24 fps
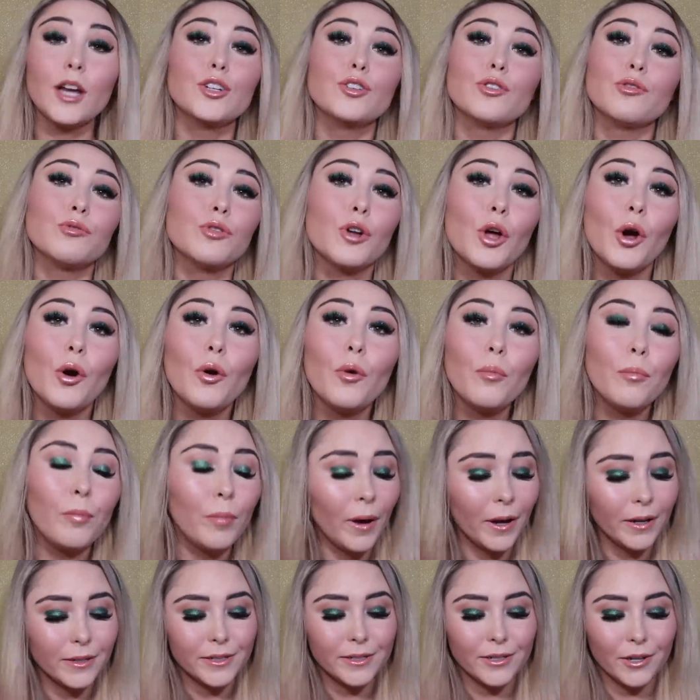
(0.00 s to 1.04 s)
don't know,
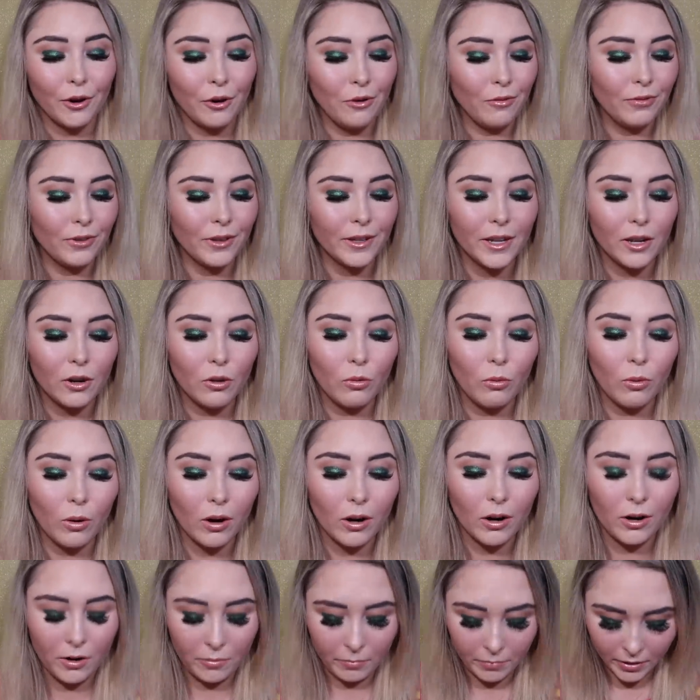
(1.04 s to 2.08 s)
but hopefully it'll
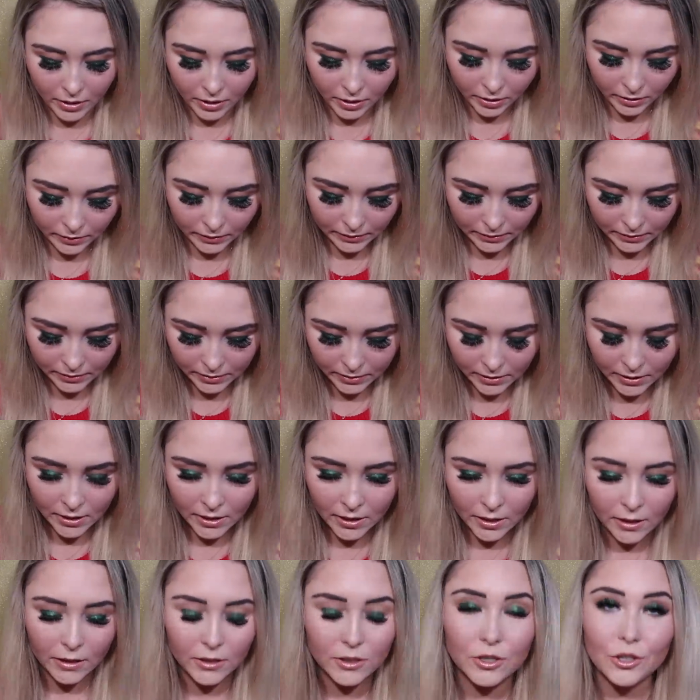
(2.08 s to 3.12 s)
work because
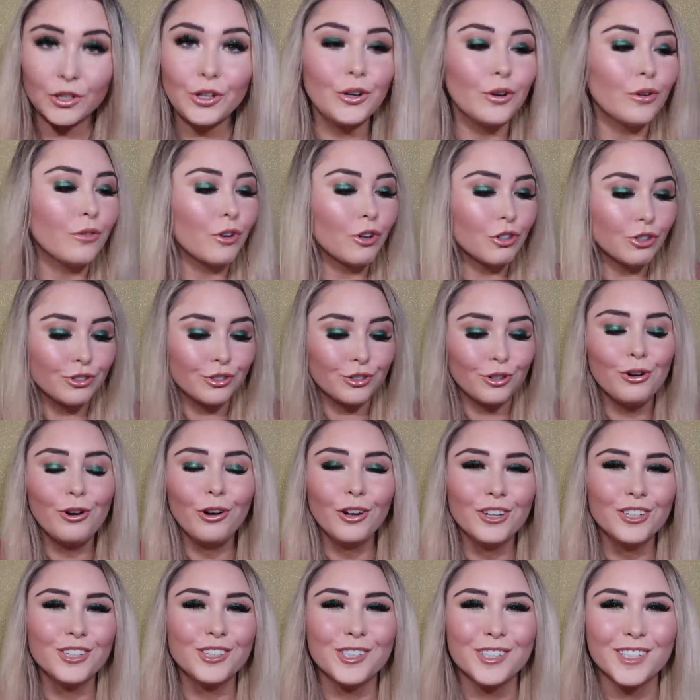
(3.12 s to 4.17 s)
it's a universal
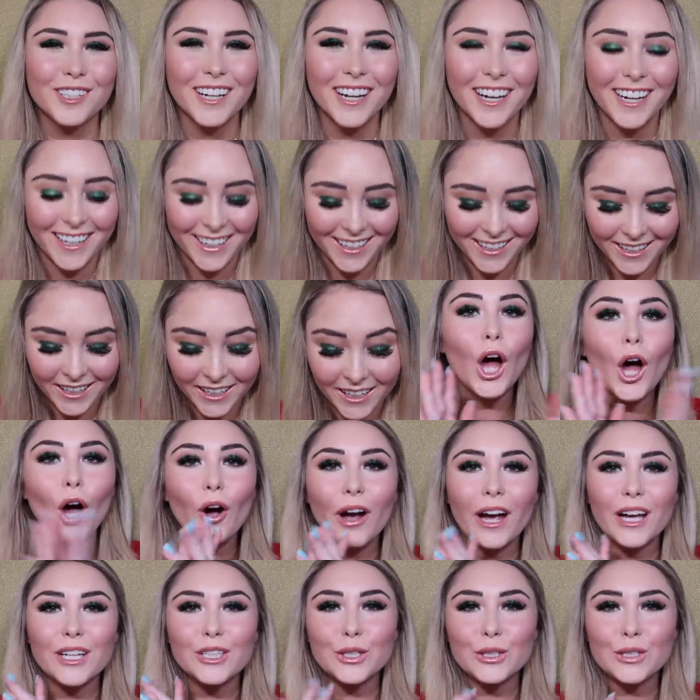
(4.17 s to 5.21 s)
shade.
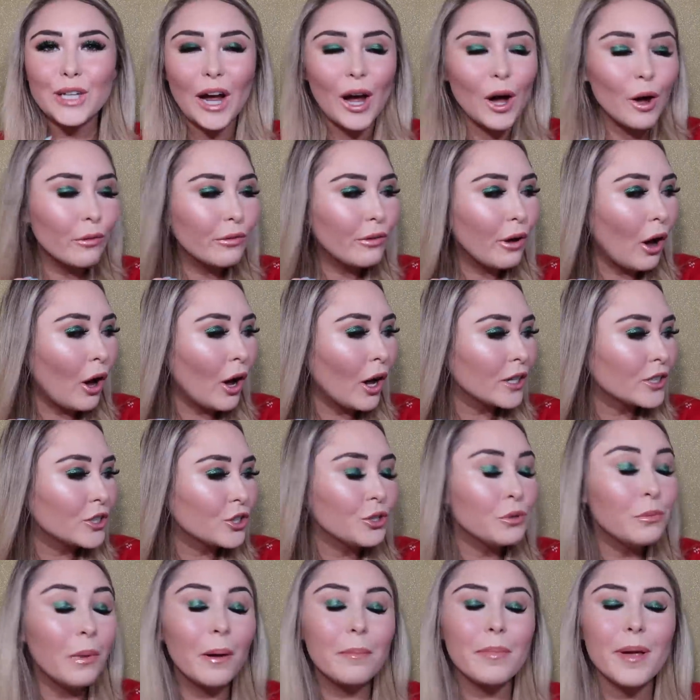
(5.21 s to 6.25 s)
Okay, so now on
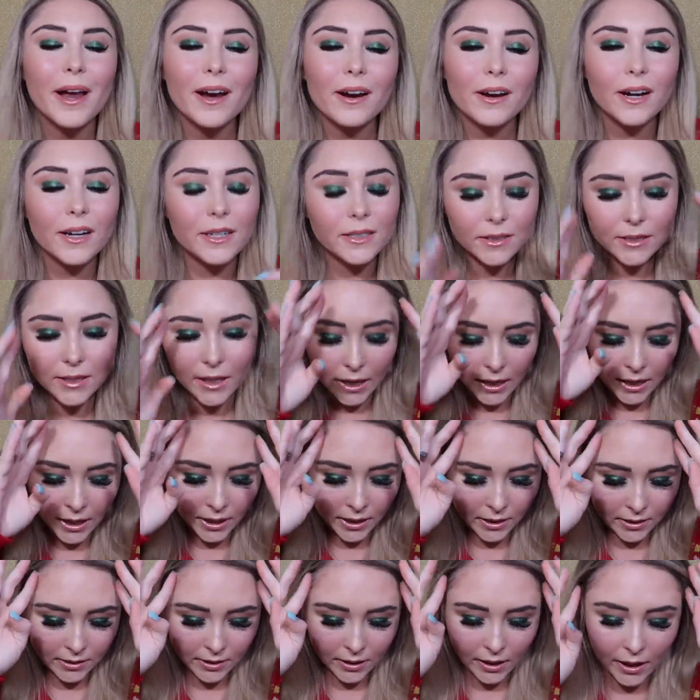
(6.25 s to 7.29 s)
to my parents.
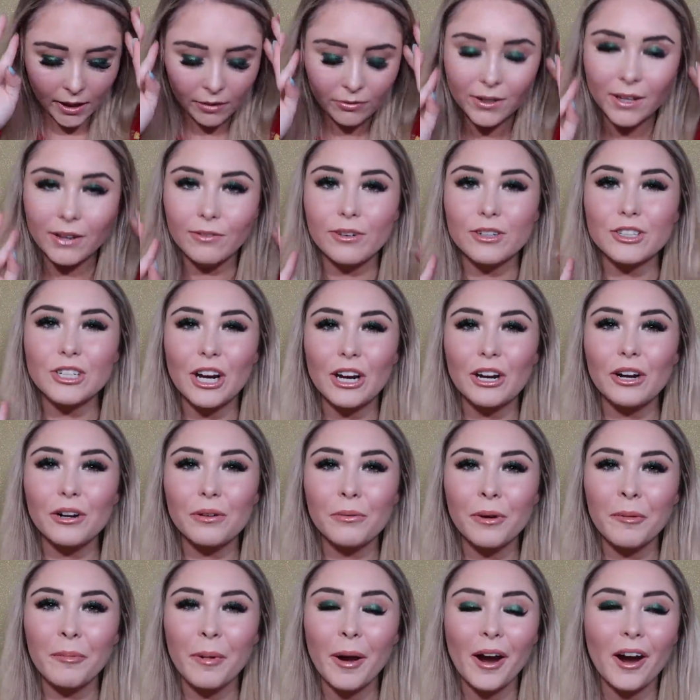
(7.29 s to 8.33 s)
And I have to give a shout out
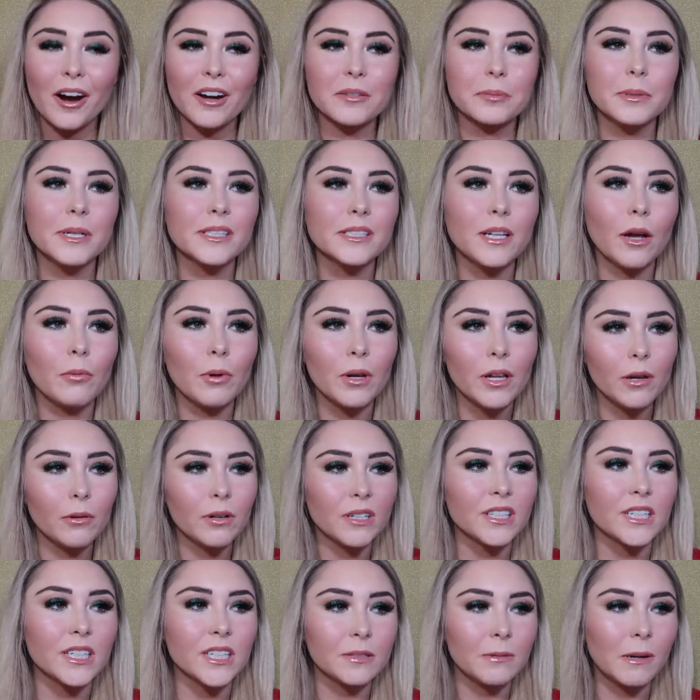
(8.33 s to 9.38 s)
to my parents because I really
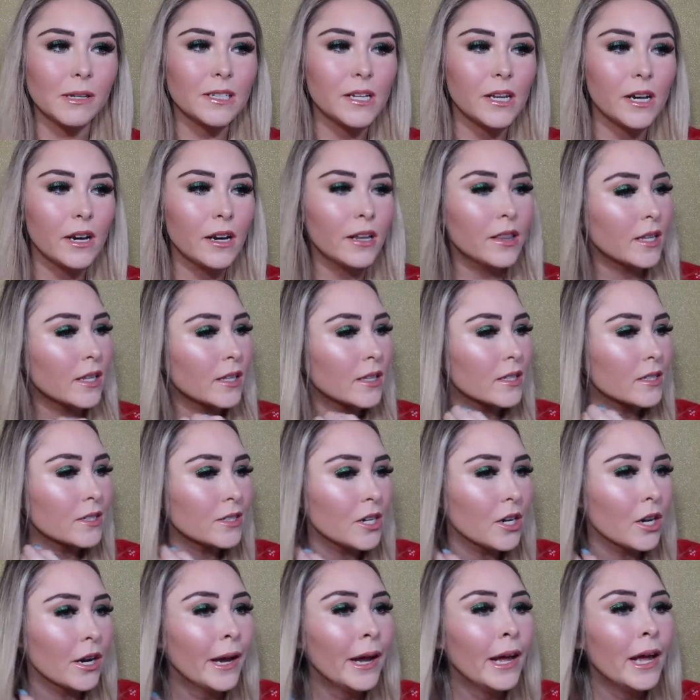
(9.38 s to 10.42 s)
wasn't expecting anything this
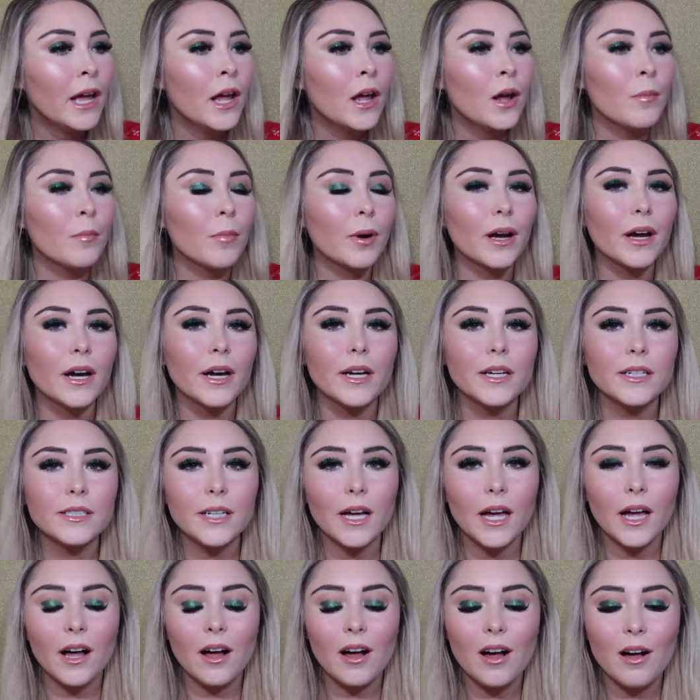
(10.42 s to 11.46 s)
year,
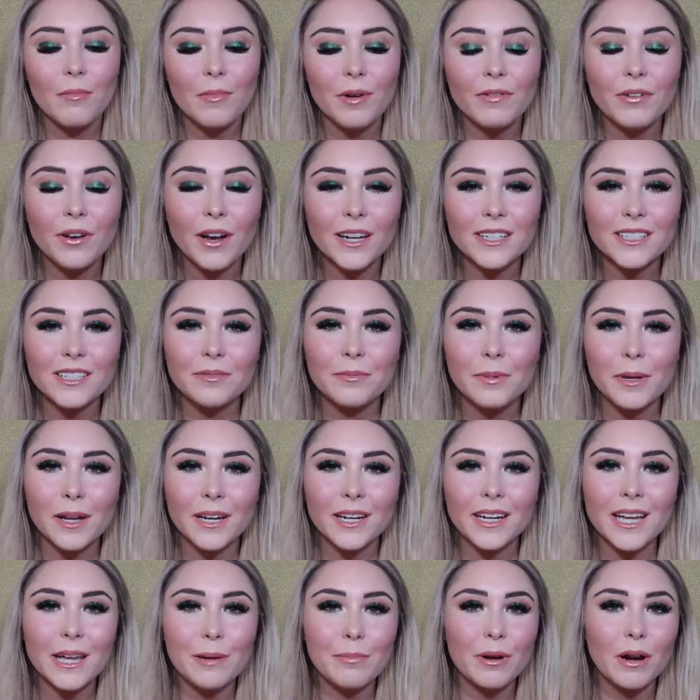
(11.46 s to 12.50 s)
because if you guys have
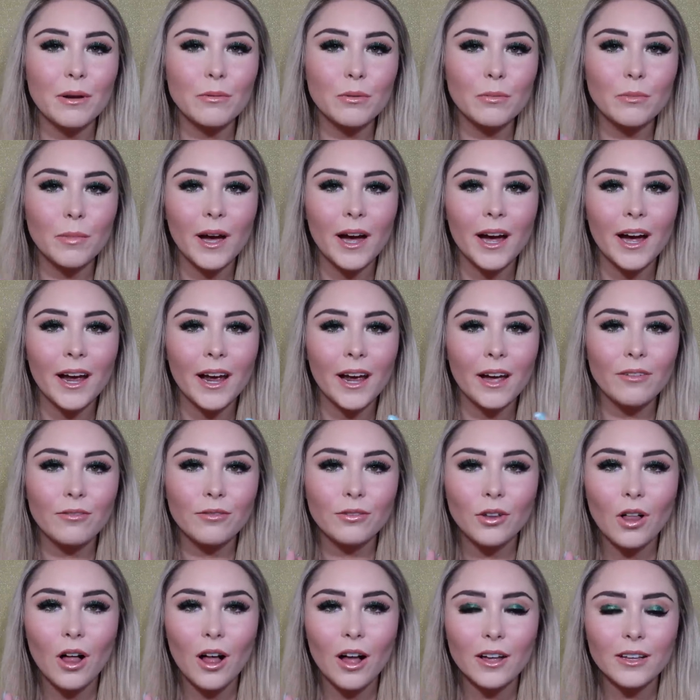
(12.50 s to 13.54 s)
been keeping up with my
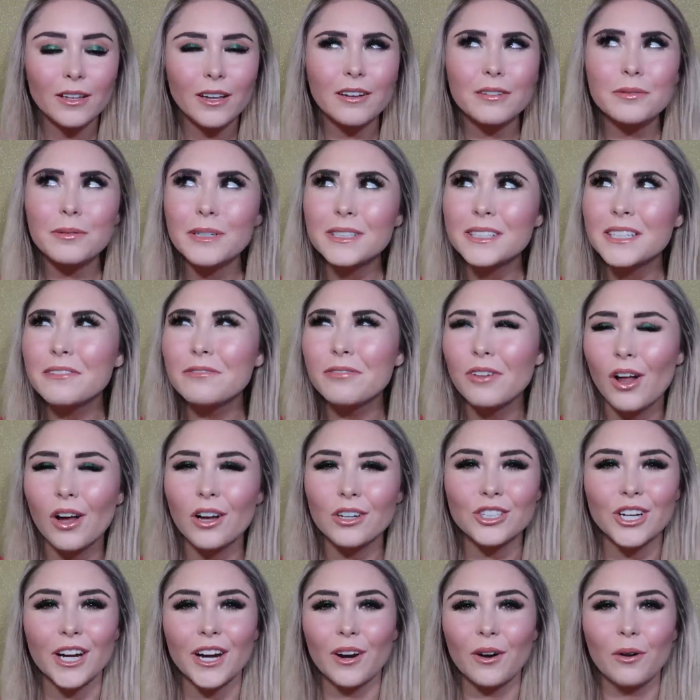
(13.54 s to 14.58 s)
vlog, I was about to say
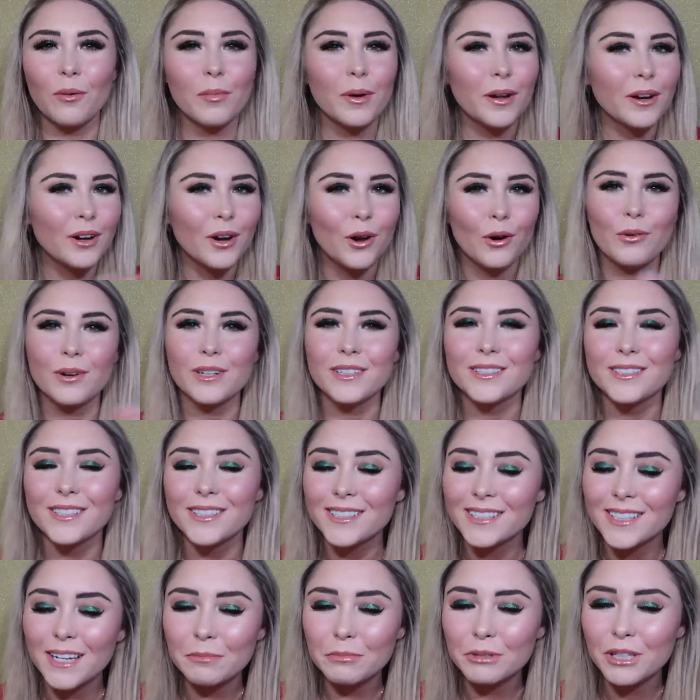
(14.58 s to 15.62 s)
vlog channel, but no, it's
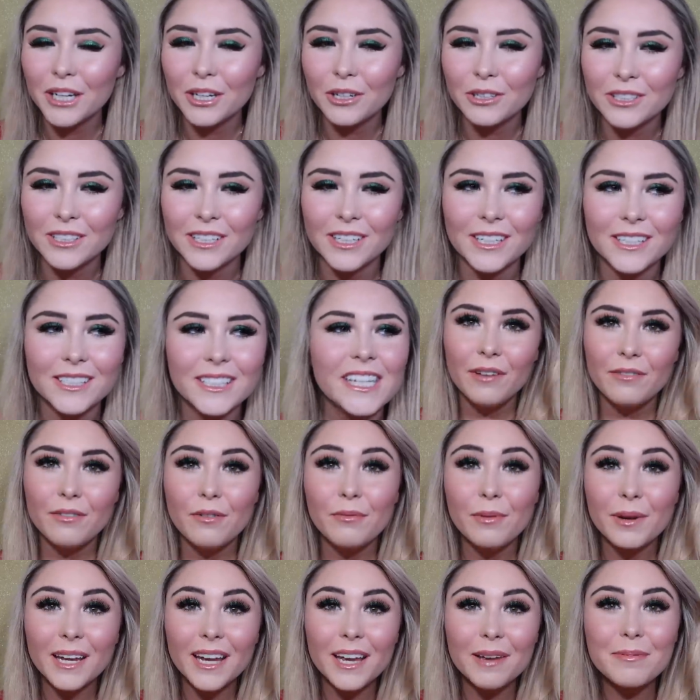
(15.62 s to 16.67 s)
the same channel, sis. If
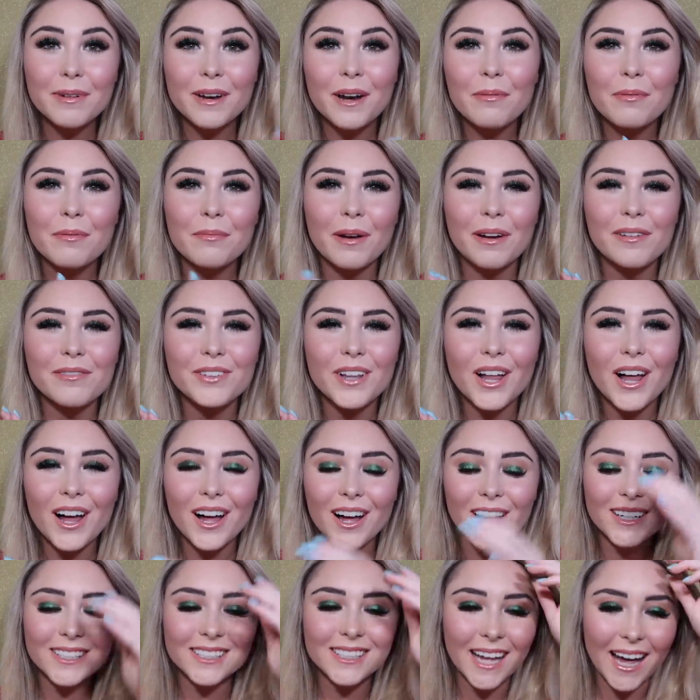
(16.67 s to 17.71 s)
you've been keeping up with my
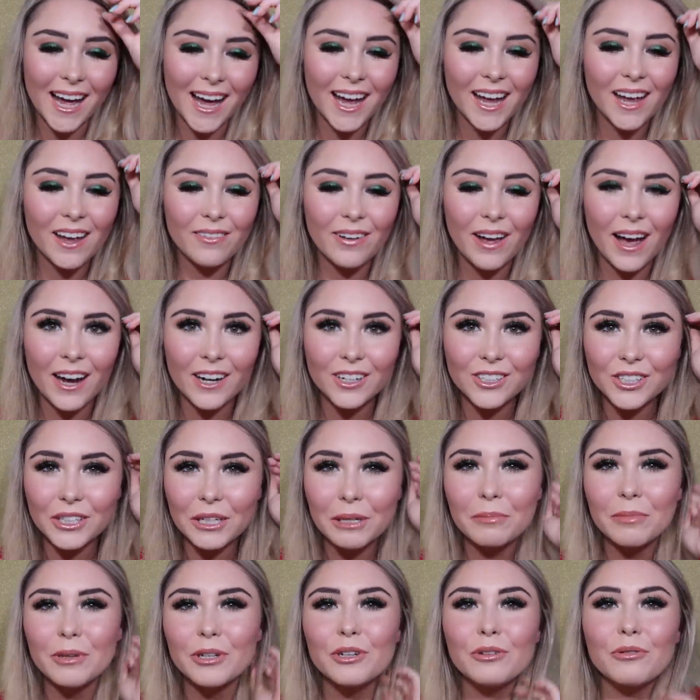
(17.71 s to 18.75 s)
vlogs, I have
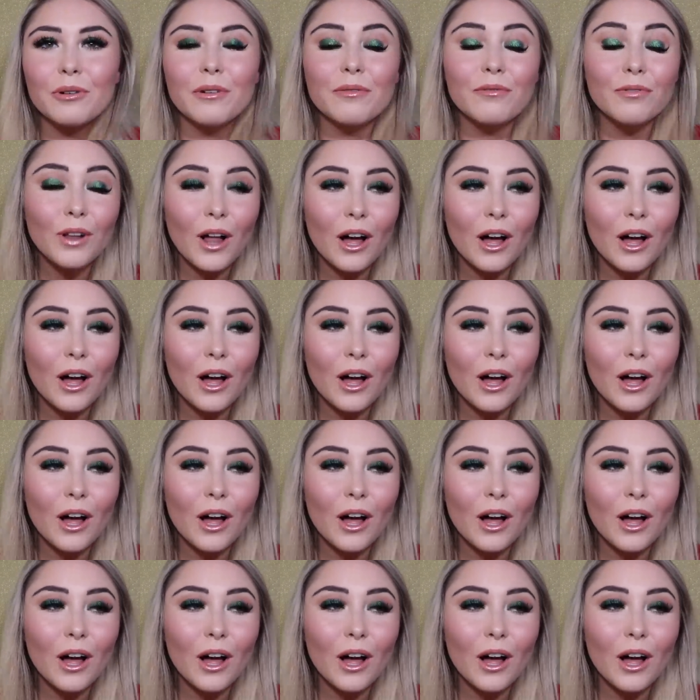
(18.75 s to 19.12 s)
actually been doing